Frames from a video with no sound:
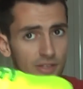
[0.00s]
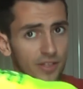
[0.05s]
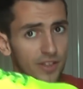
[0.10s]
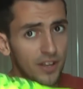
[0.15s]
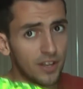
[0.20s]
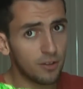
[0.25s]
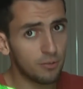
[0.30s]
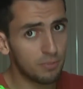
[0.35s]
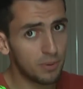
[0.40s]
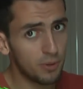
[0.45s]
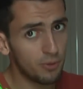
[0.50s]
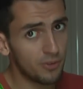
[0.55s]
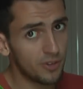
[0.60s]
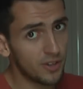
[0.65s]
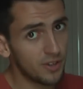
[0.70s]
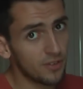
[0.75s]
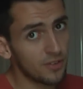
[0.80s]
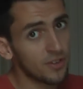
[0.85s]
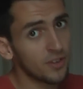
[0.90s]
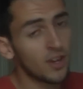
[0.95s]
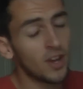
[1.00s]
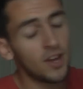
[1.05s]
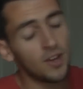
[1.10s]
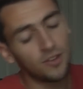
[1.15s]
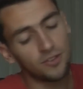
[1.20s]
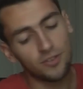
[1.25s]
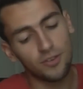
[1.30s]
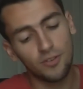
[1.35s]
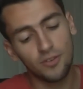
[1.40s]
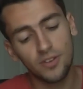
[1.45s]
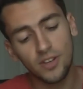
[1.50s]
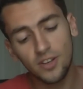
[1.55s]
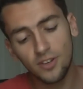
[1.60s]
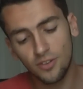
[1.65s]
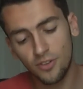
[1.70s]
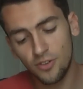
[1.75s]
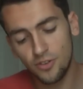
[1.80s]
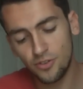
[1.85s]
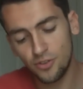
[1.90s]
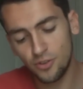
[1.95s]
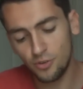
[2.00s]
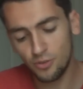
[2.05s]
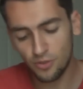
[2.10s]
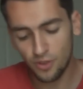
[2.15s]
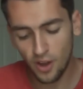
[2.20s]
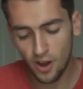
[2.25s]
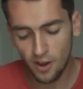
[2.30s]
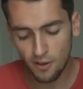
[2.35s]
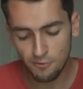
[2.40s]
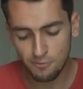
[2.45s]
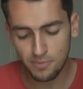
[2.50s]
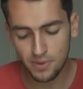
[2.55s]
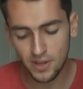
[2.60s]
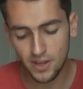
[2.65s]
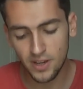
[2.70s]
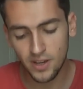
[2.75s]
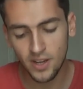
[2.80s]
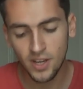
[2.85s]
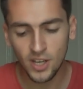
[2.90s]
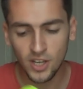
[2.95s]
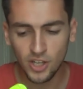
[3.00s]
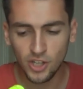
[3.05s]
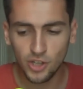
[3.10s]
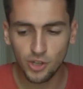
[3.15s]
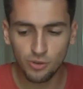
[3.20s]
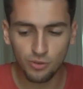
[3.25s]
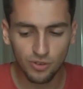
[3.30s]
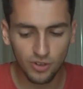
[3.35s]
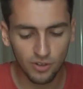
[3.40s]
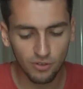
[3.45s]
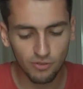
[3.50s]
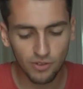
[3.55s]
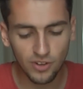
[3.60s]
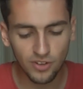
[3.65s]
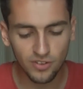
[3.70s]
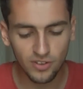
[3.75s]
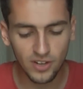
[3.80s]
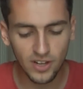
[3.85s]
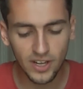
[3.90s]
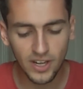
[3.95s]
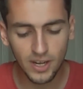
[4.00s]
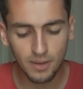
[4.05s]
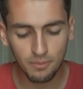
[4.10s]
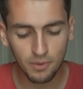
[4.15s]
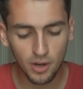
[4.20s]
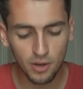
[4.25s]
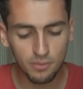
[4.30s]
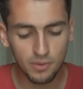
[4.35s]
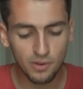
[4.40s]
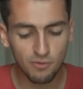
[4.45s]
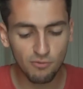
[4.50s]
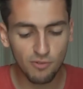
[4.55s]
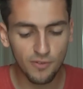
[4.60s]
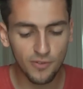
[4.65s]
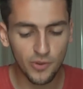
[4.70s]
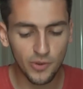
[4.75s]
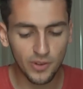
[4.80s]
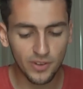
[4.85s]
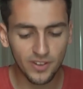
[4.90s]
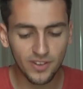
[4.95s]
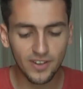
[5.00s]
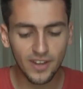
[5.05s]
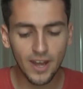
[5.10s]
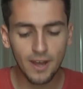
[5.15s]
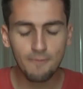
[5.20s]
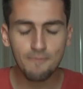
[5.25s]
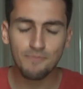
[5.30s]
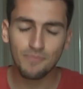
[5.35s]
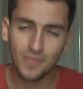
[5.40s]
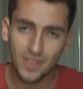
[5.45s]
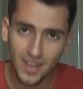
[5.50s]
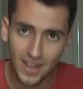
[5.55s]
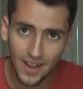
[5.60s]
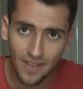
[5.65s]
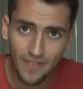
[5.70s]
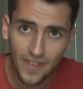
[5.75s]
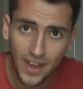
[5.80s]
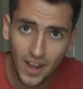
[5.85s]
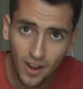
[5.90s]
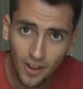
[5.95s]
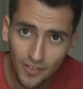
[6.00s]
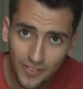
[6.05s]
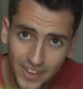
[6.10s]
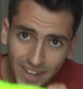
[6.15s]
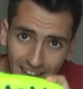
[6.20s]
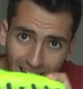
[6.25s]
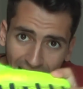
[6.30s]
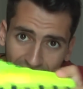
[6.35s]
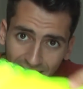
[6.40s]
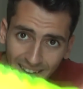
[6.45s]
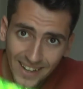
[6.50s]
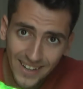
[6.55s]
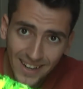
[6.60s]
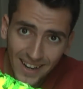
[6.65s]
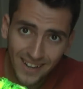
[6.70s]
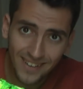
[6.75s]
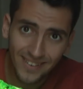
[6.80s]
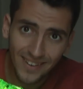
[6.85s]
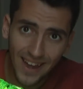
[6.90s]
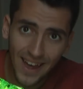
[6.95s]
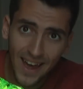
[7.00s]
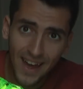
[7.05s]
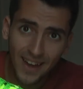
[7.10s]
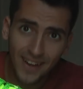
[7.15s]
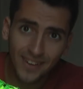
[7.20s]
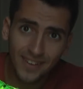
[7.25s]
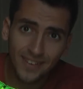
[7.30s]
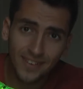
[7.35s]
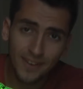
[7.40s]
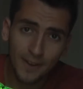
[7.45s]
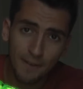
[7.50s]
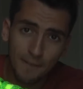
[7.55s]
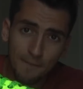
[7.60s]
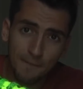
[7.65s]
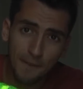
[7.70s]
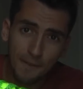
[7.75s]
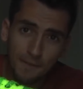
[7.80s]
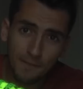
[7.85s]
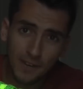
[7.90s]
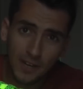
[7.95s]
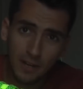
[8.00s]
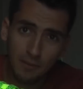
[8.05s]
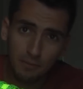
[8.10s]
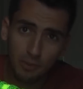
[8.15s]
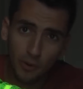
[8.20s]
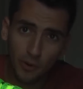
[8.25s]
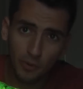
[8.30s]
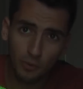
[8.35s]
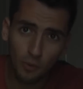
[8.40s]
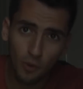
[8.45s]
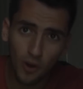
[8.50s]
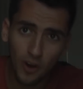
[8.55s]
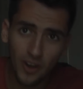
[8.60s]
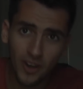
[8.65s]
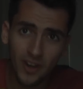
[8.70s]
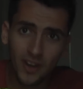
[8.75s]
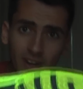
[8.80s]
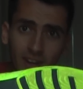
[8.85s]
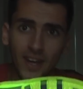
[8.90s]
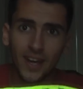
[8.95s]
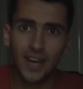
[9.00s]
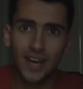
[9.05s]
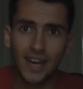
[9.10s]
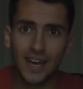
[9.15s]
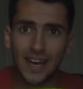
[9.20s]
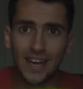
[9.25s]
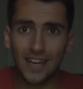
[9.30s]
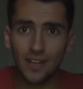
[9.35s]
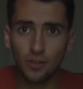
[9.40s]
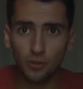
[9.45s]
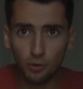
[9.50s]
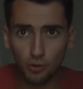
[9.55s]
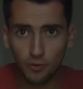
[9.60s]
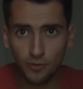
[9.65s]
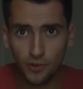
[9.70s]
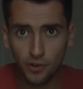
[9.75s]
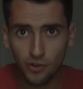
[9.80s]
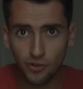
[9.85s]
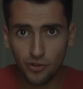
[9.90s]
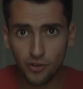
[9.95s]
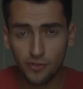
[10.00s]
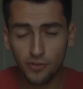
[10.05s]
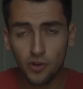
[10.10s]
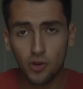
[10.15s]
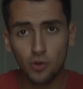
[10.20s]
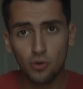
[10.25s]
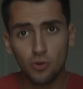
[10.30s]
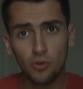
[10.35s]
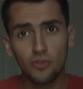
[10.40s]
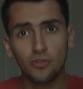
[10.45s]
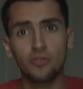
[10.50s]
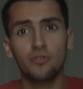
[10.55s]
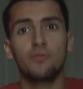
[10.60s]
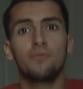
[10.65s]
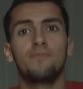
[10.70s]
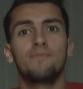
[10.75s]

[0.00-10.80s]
these beauties. So these are the shoes that I've been using recently and I'm going to be reviewing today, and they are the Adidas X 15.1 indoor version, of course.